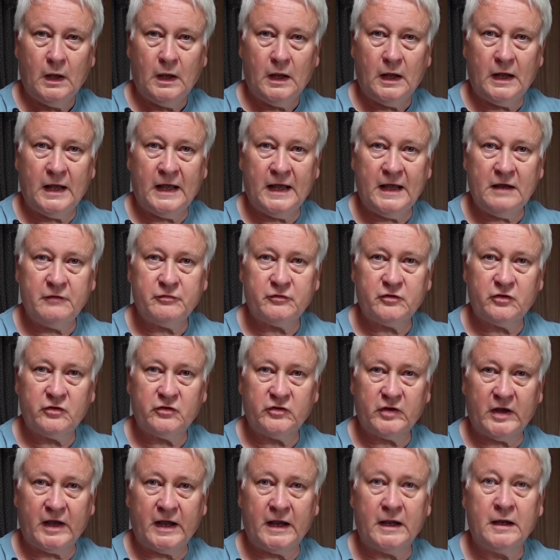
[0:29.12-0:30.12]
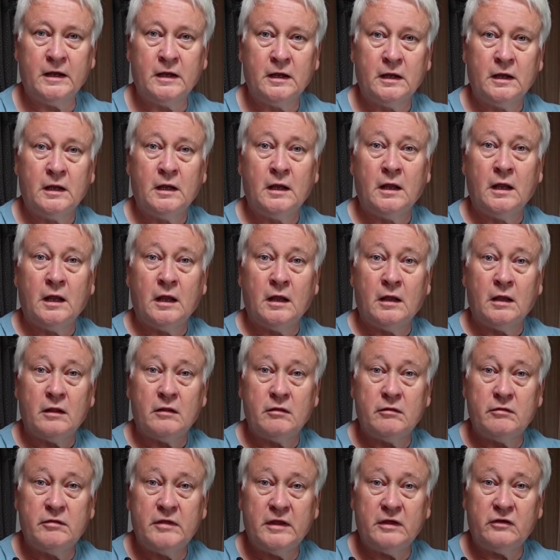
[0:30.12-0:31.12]
I have to say
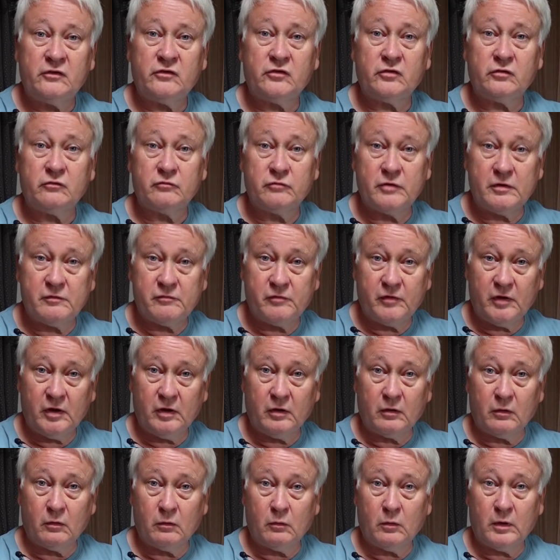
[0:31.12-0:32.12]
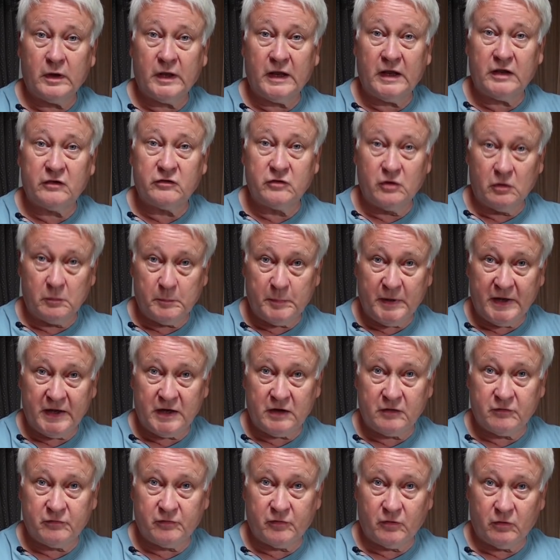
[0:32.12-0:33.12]
this review is not
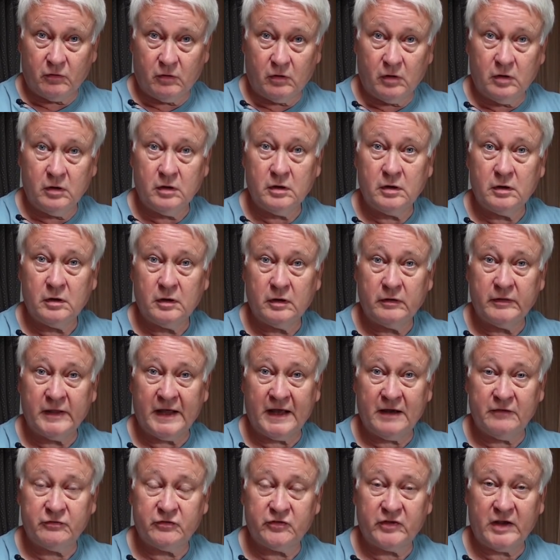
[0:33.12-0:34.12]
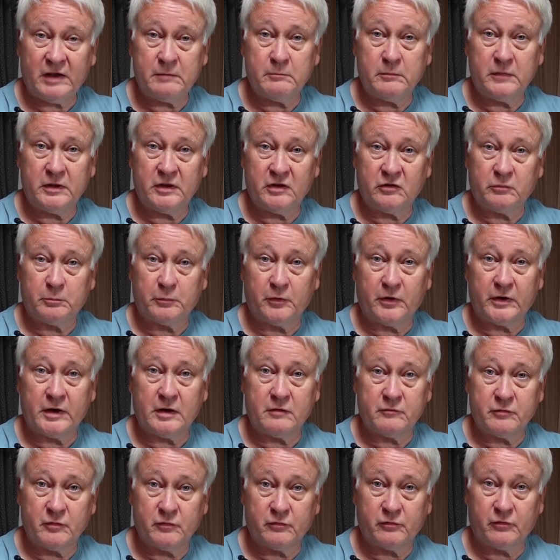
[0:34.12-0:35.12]
paid for. They have sent me this
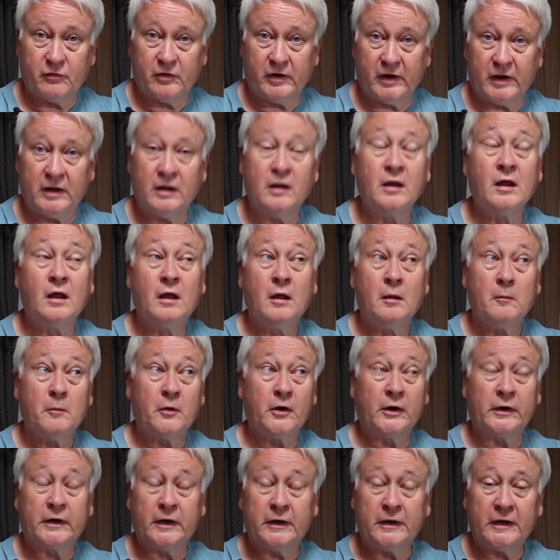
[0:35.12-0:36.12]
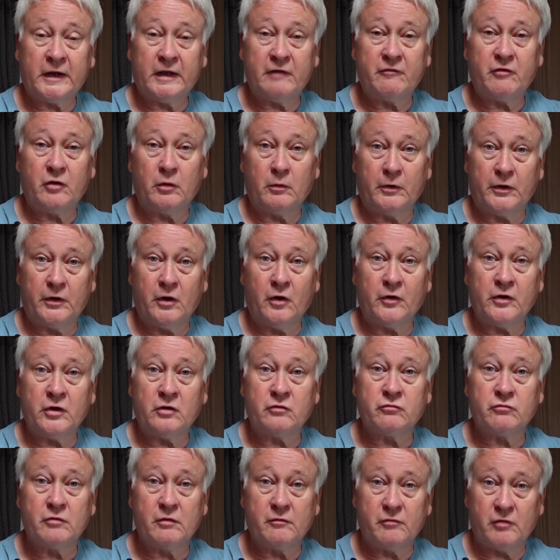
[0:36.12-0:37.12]
product for free, but I'm going to give you an
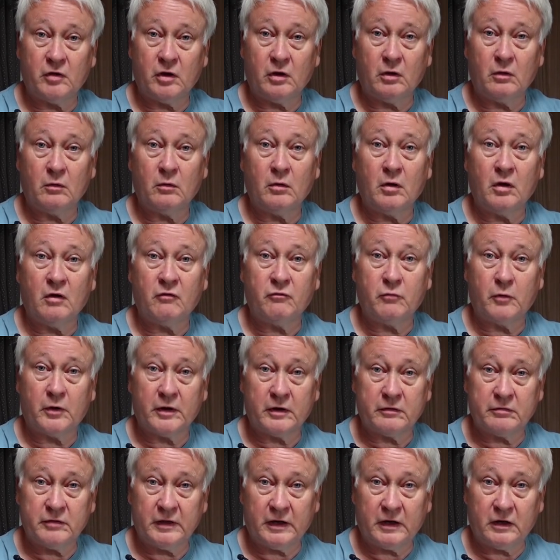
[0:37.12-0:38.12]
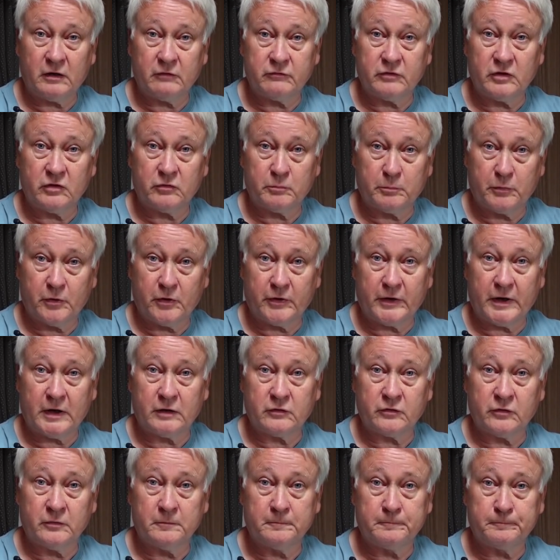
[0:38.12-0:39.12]
honest review of what I think of this
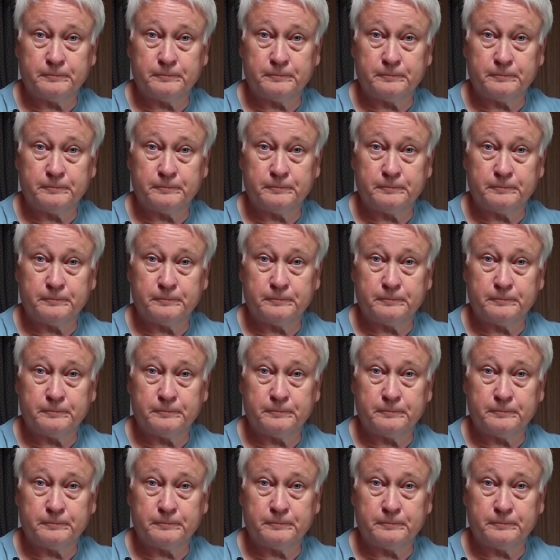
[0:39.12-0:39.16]
product.